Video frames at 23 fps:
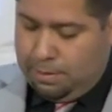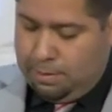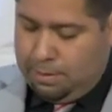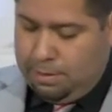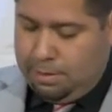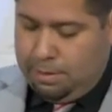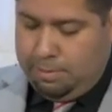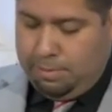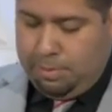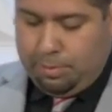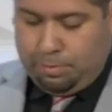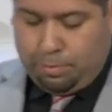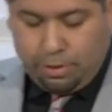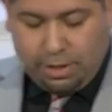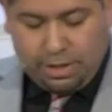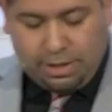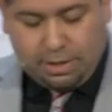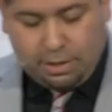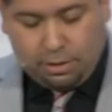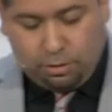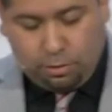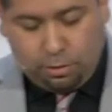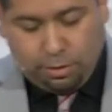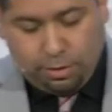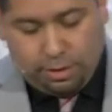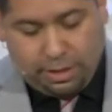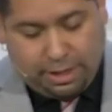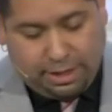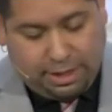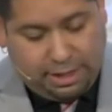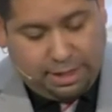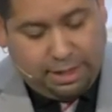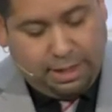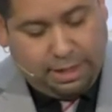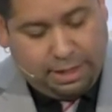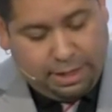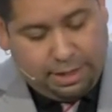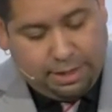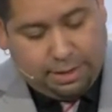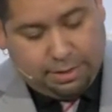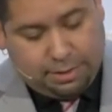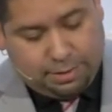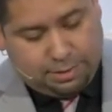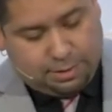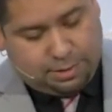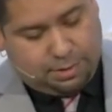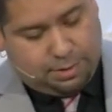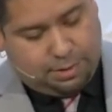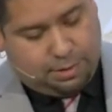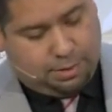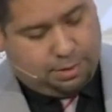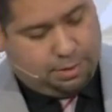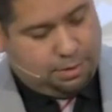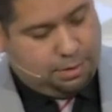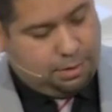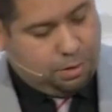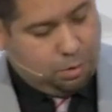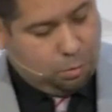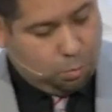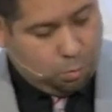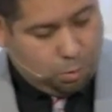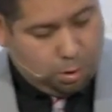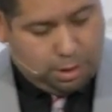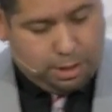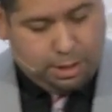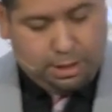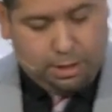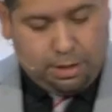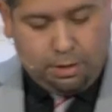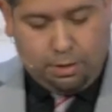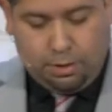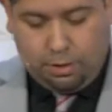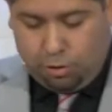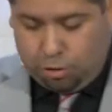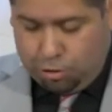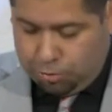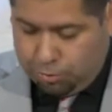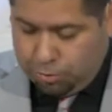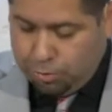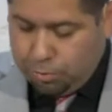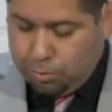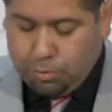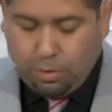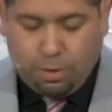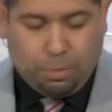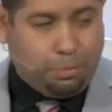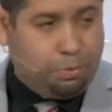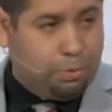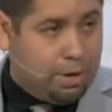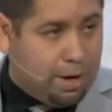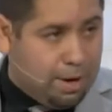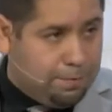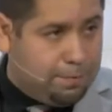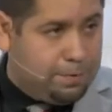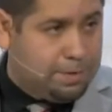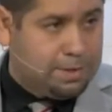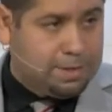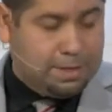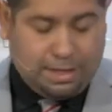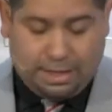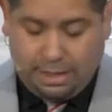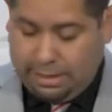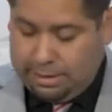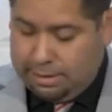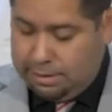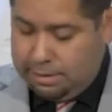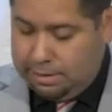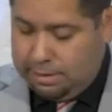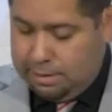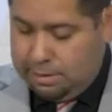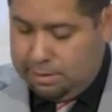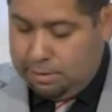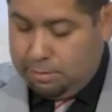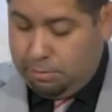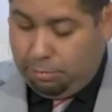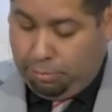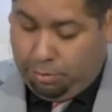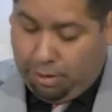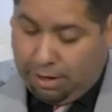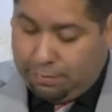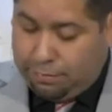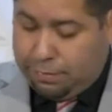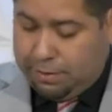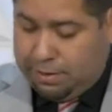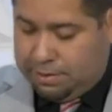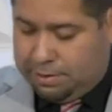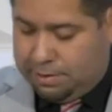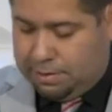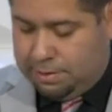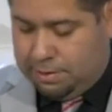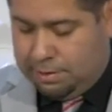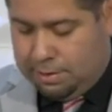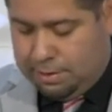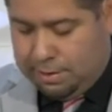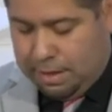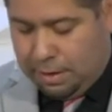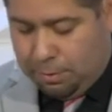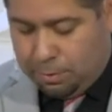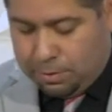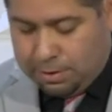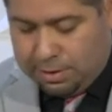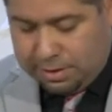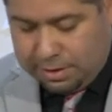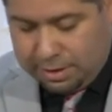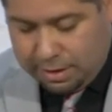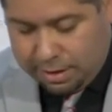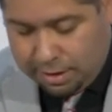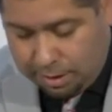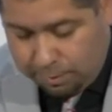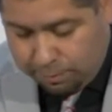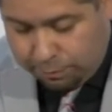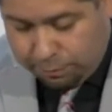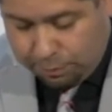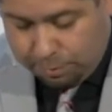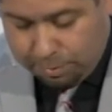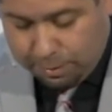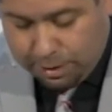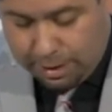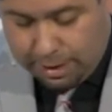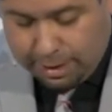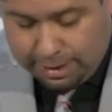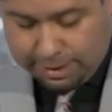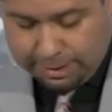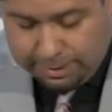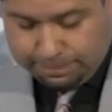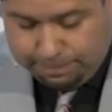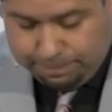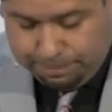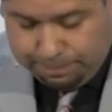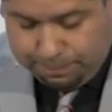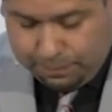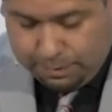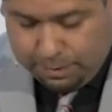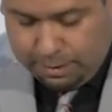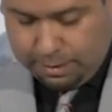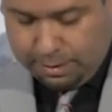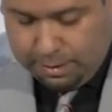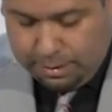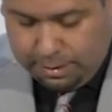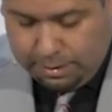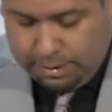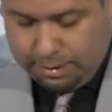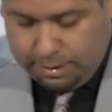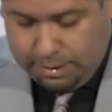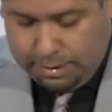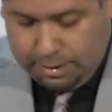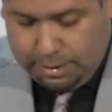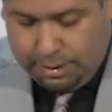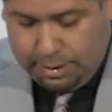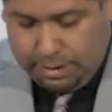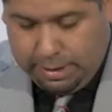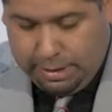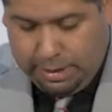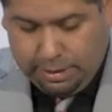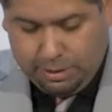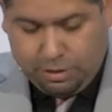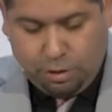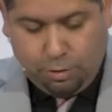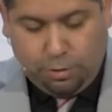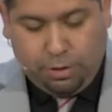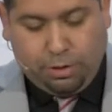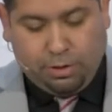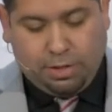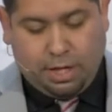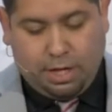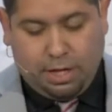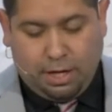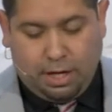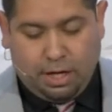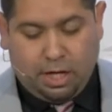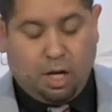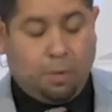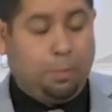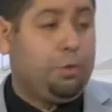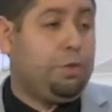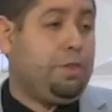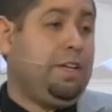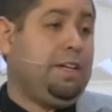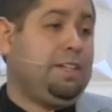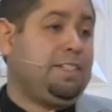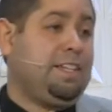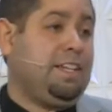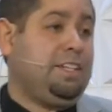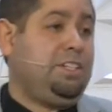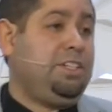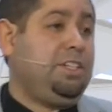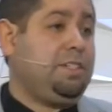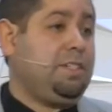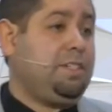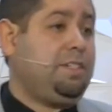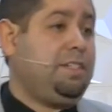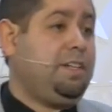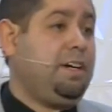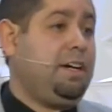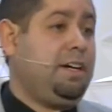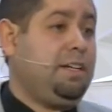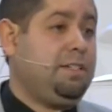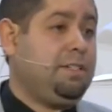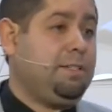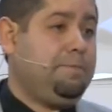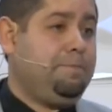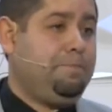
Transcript: But praise the Lord that he is the one, the true, the prophesied prophet that was to come from God. And so there's a couple things that Jesus does.